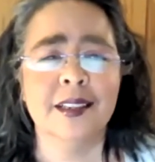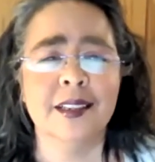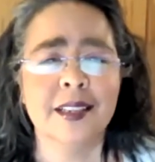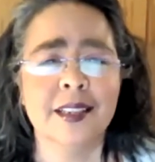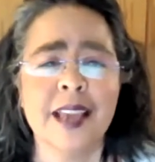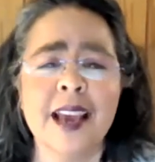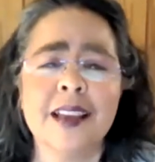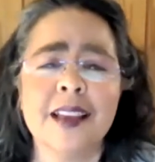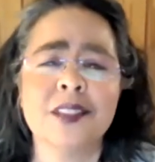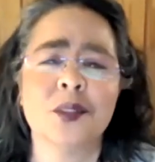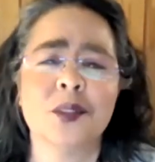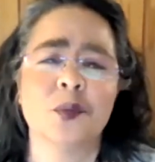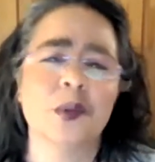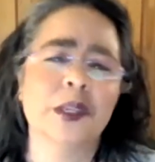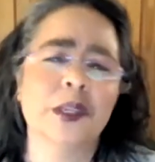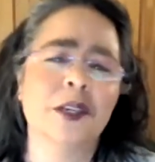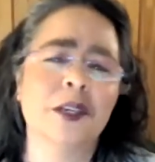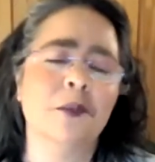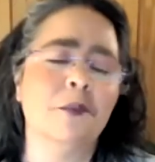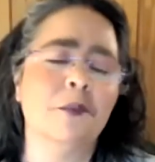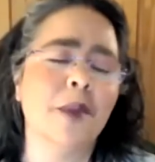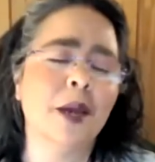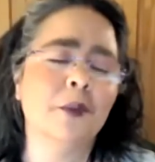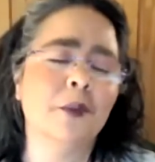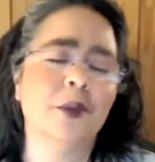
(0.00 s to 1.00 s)
Yes, we
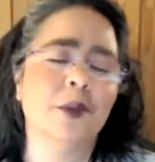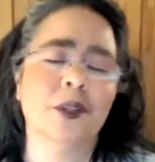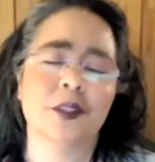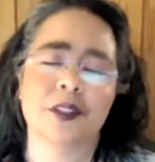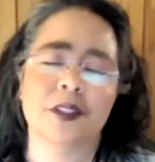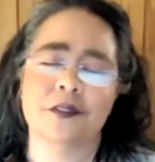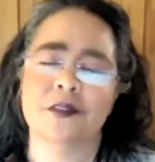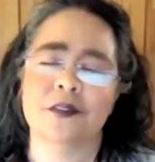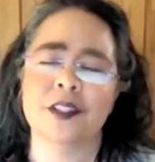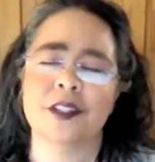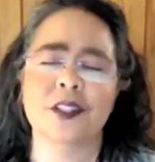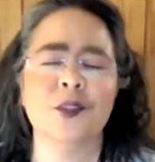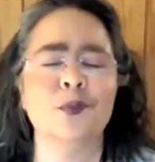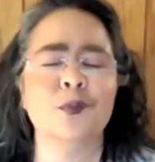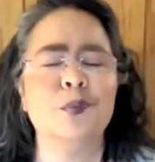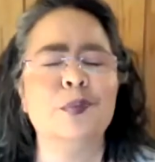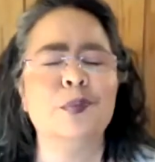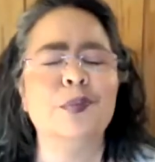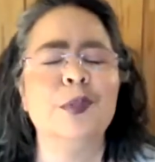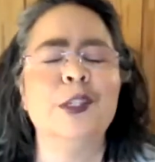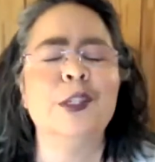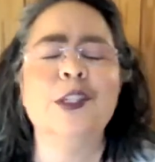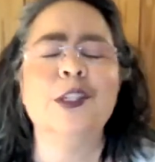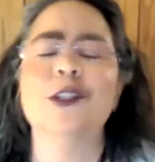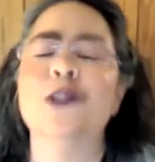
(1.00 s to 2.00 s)
are members of this
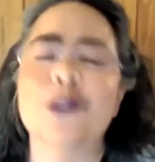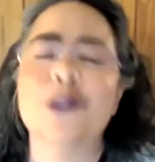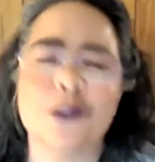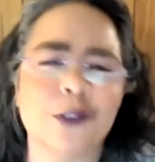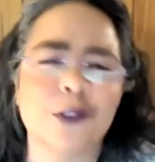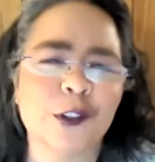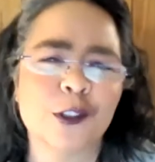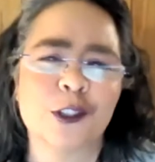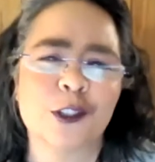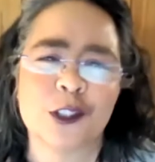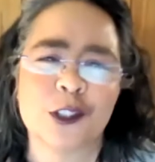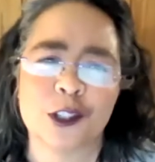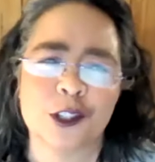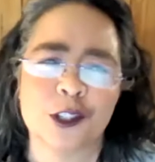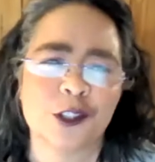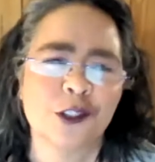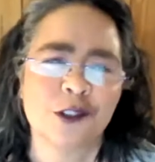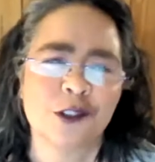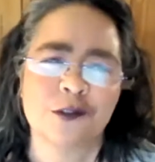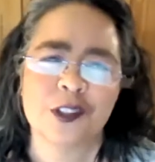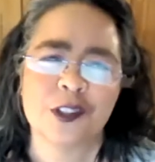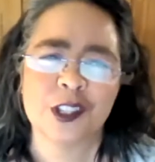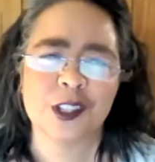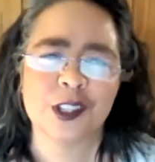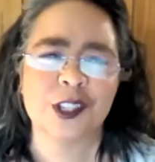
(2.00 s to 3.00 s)
beautiful church
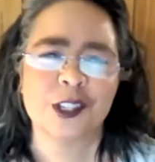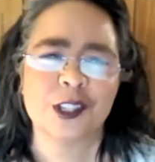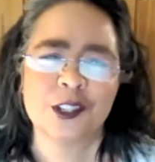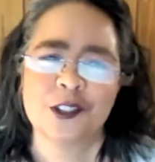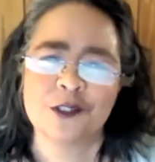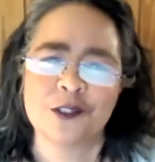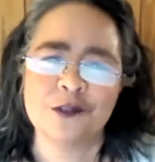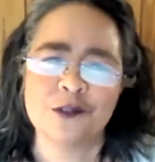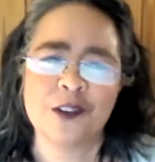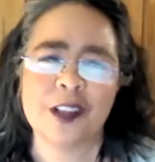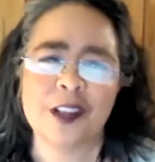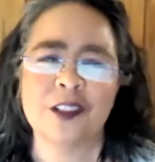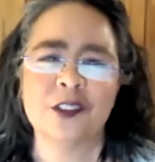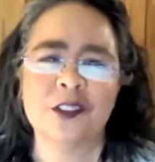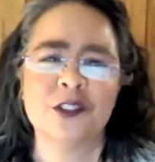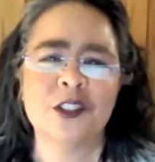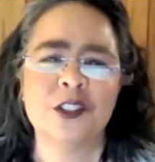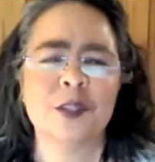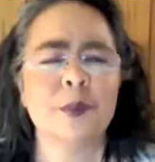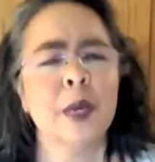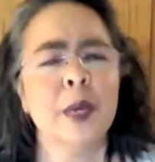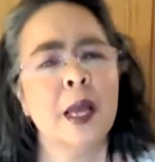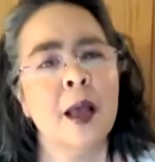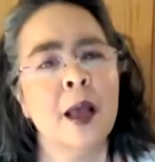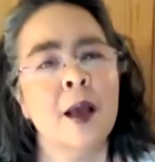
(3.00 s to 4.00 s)
of the larger
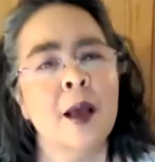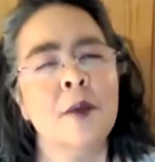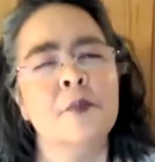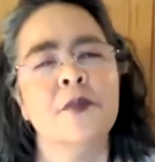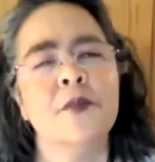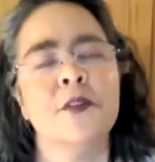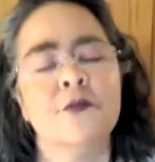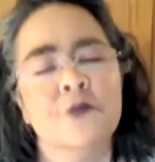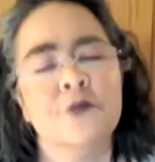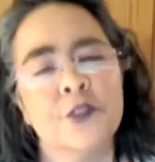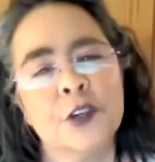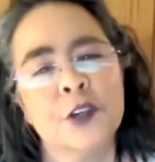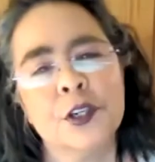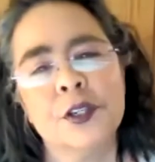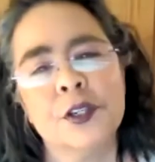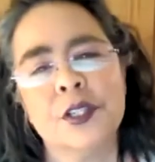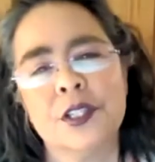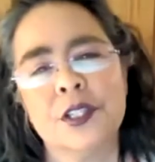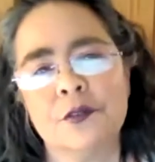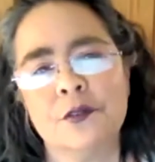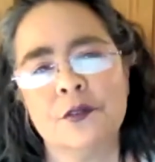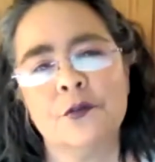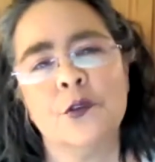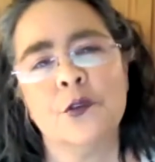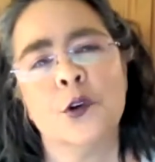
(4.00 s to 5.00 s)
fellowship, but
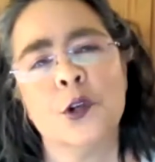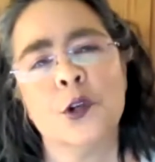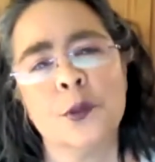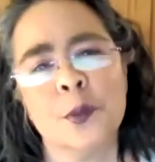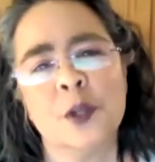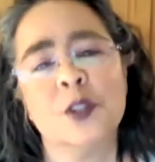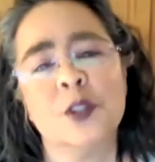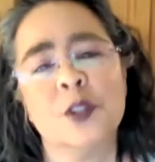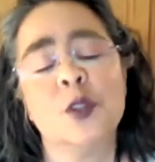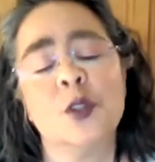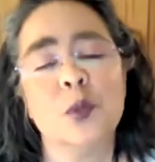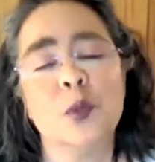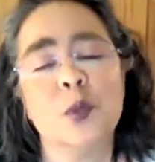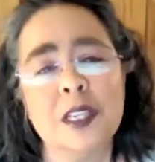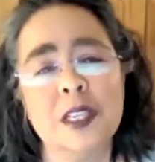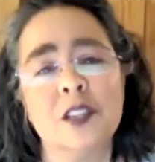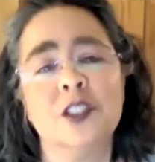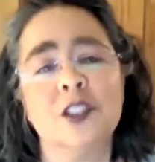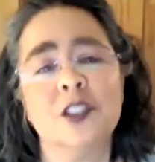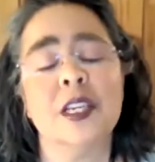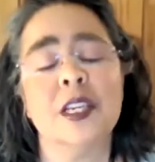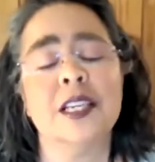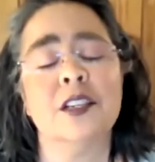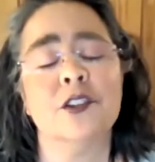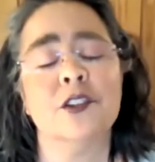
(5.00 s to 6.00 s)
first and foremost, we
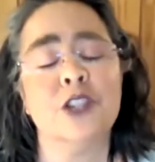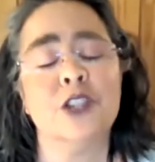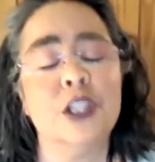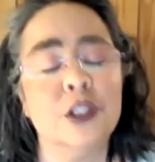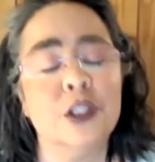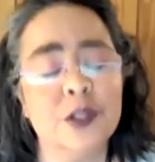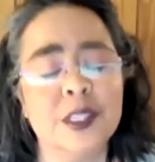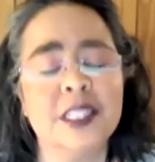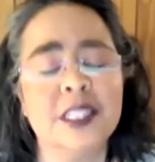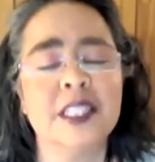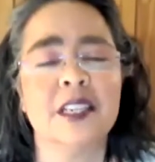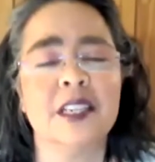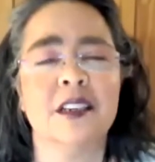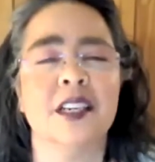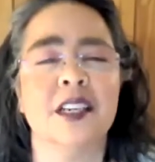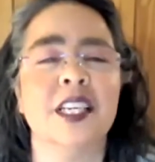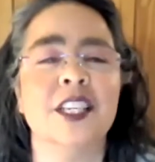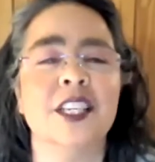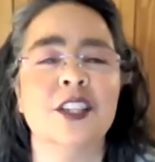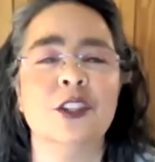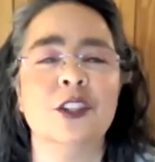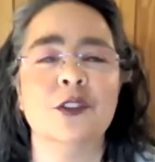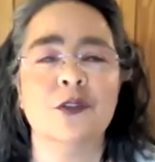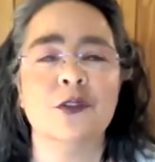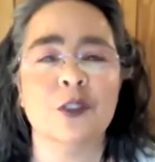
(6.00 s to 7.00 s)
are
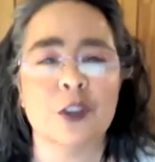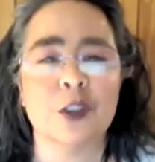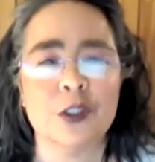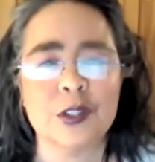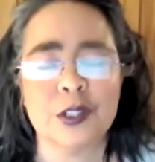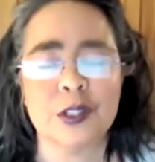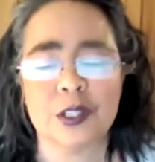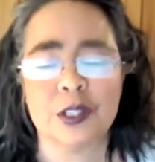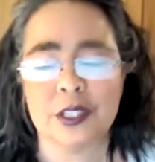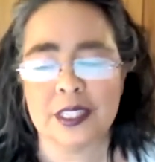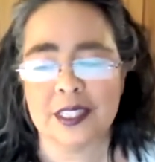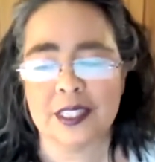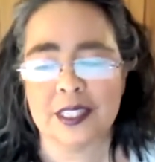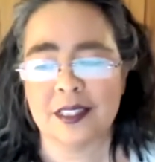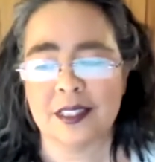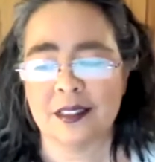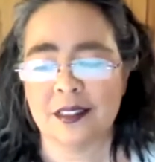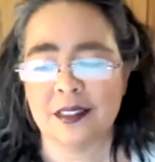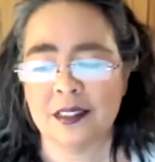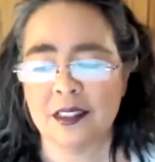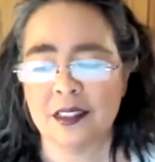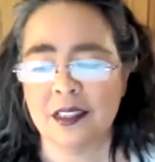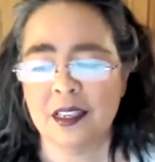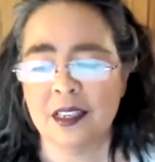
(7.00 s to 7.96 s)
Unitarian Universalists.